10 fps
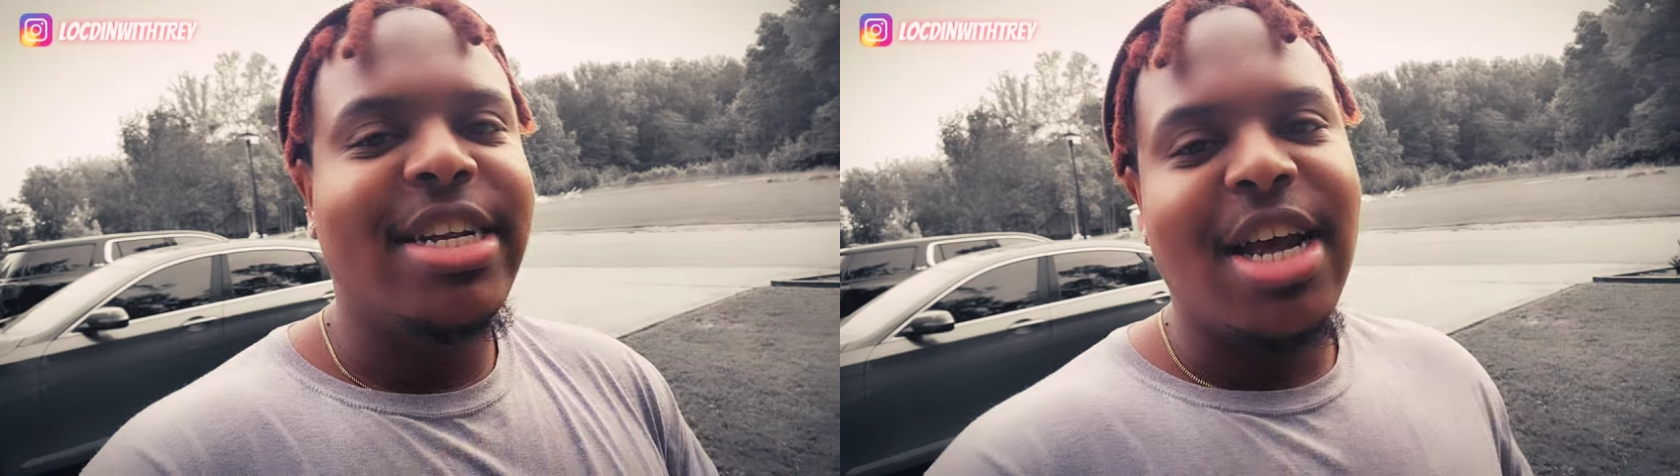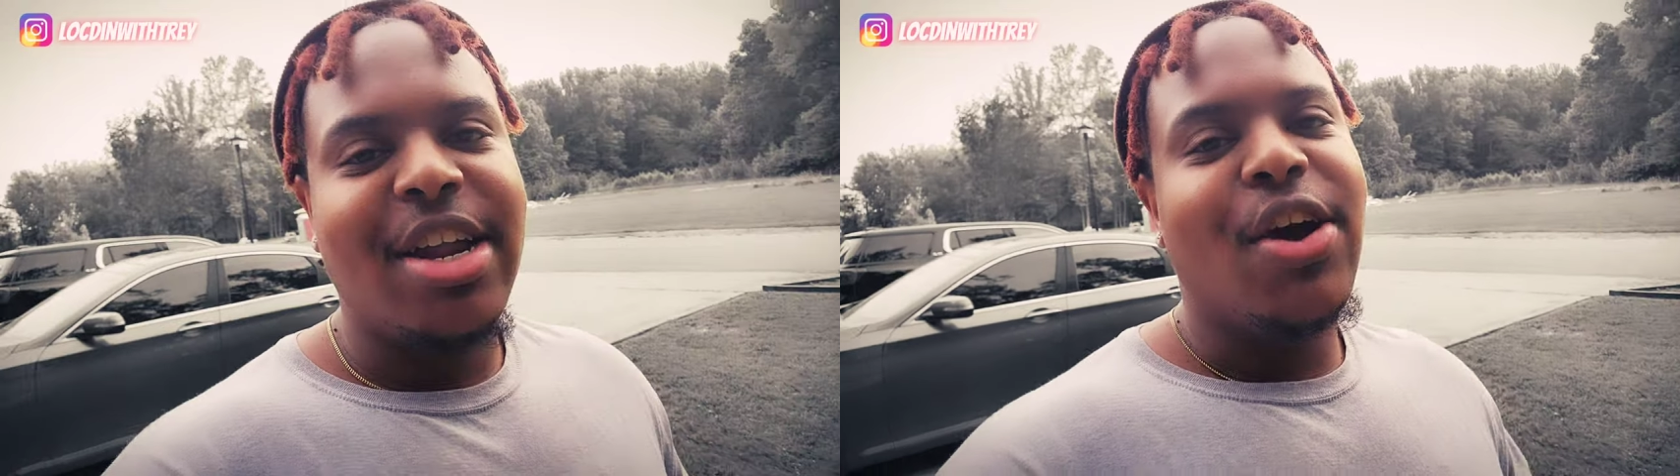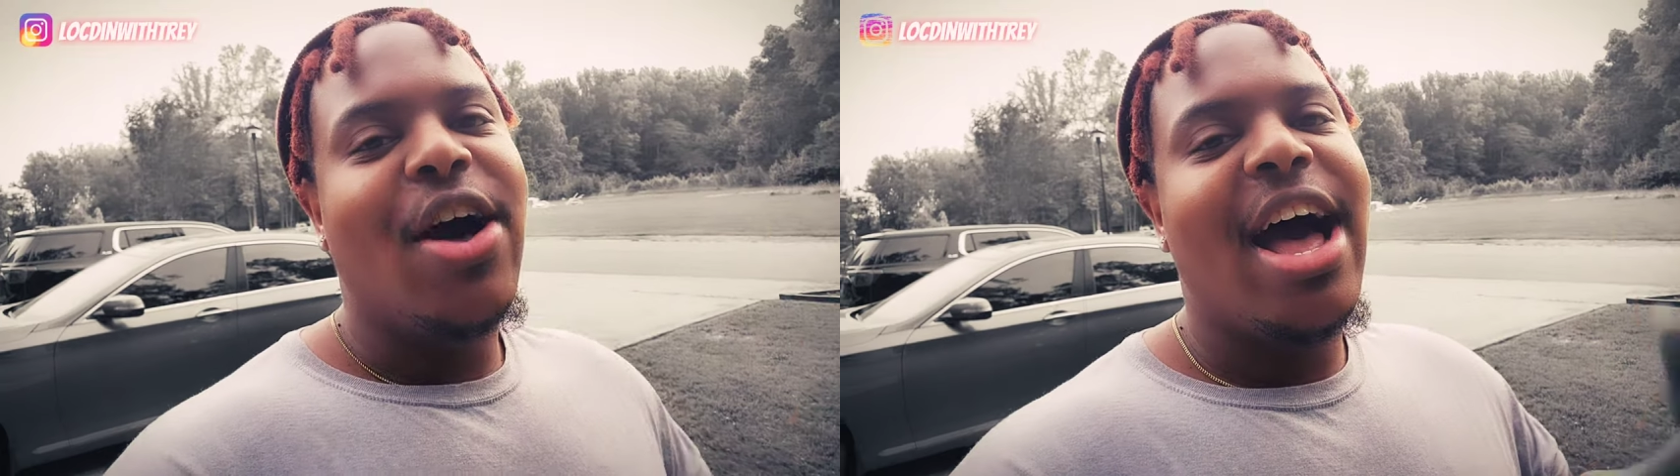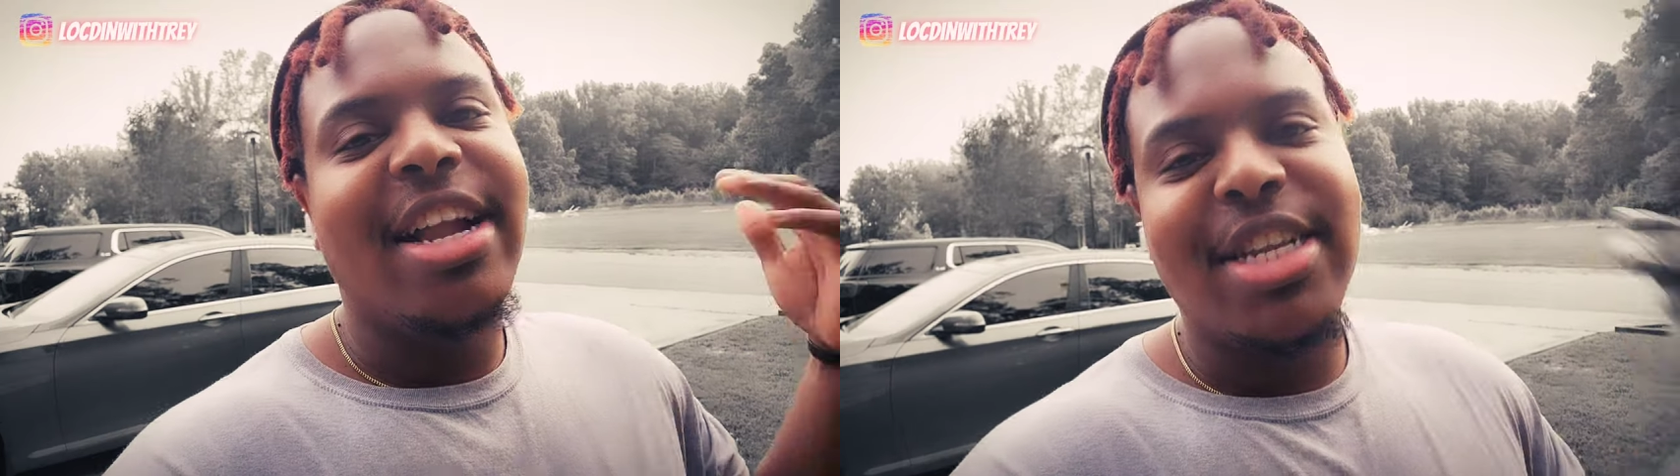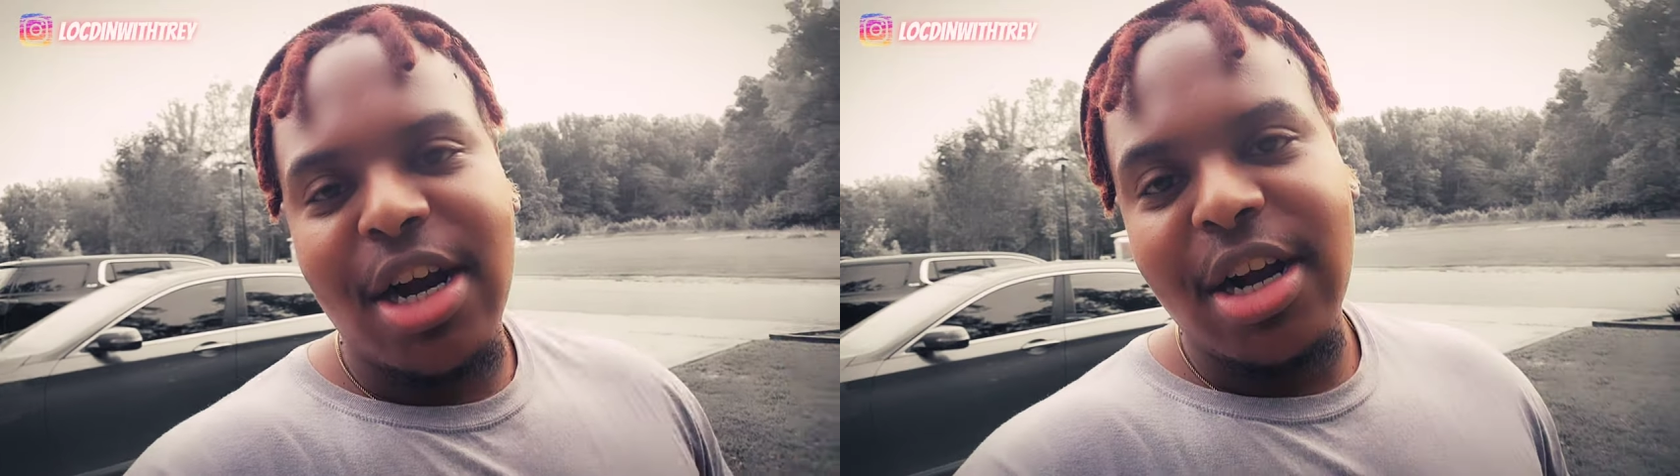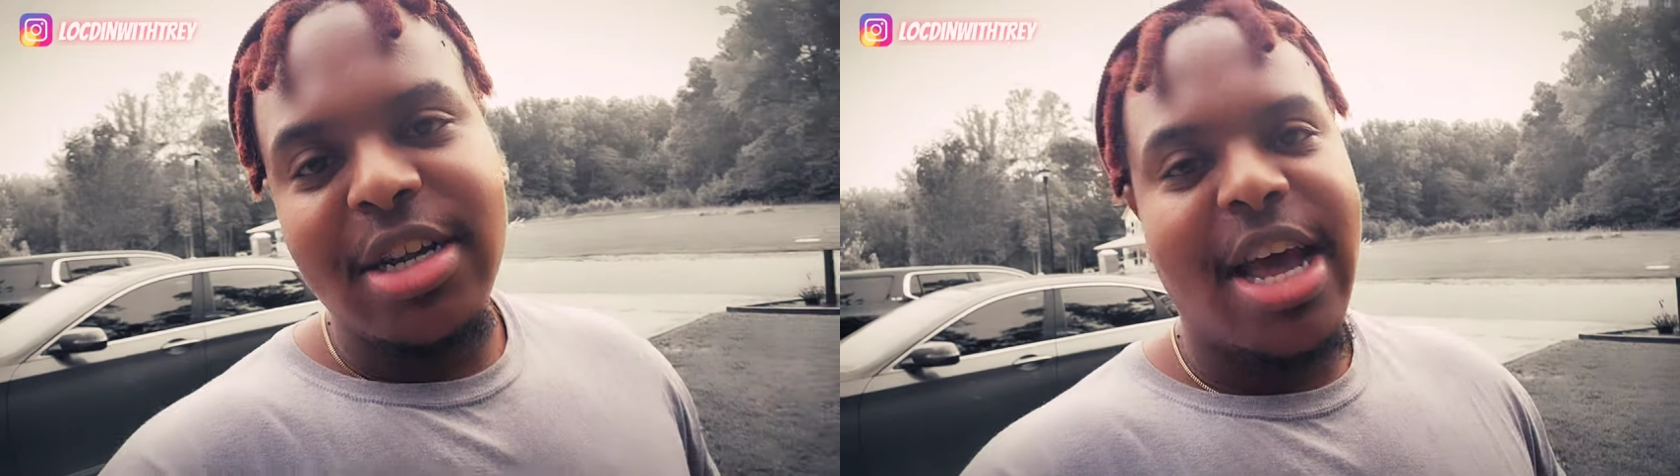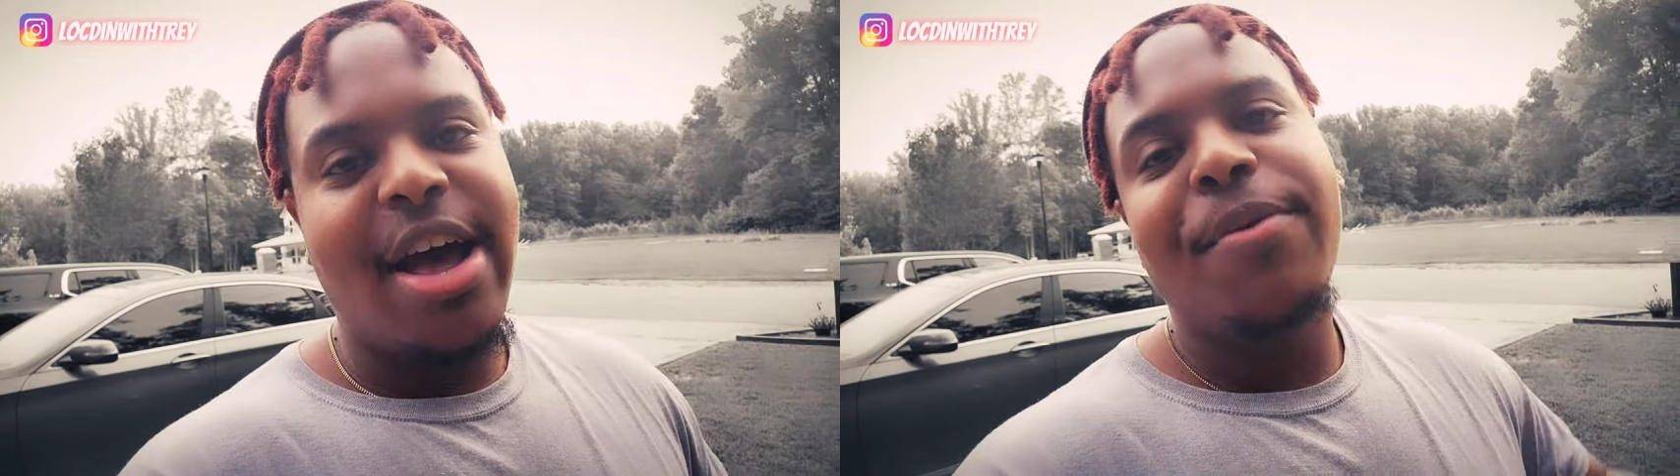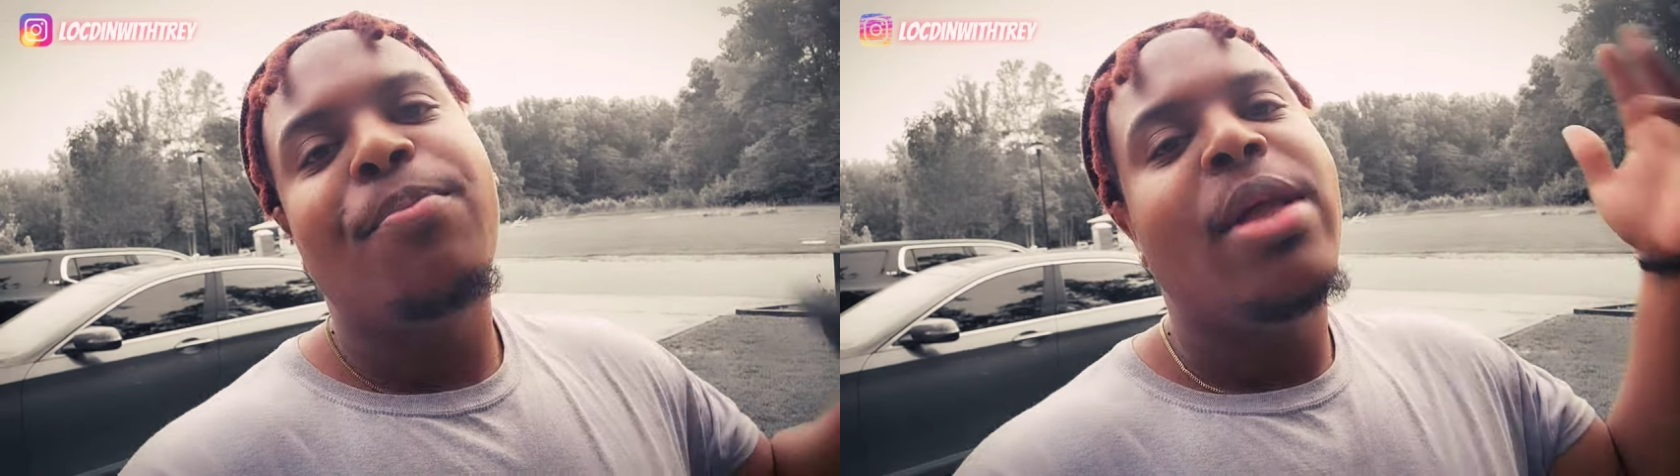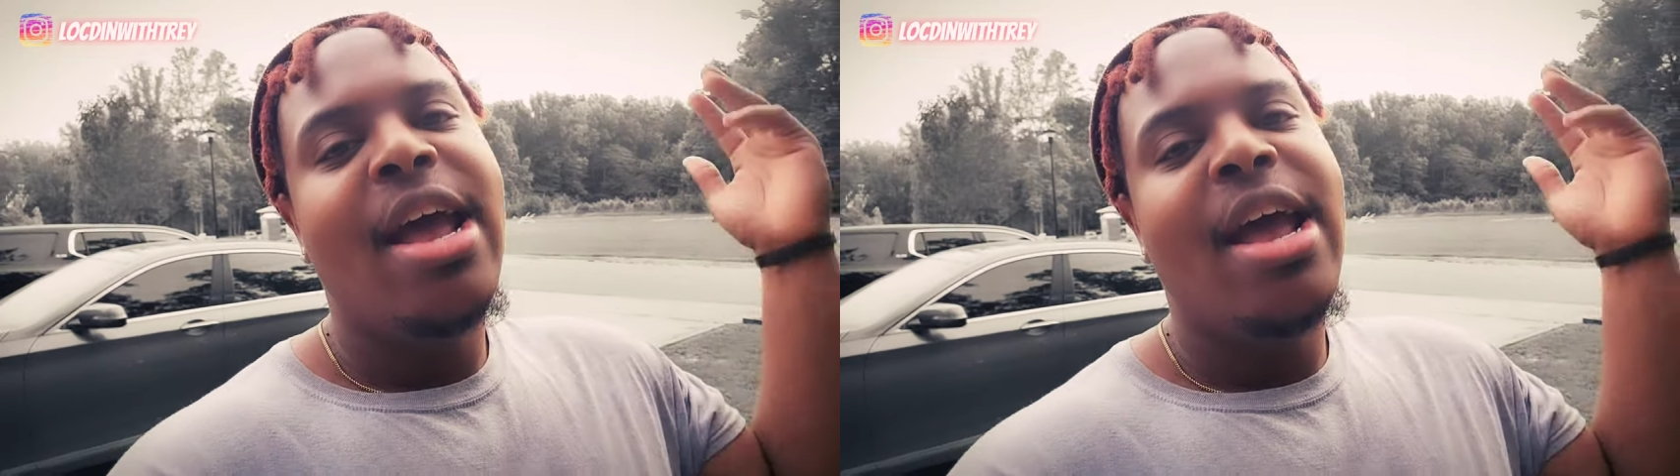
let y'all know how it turned out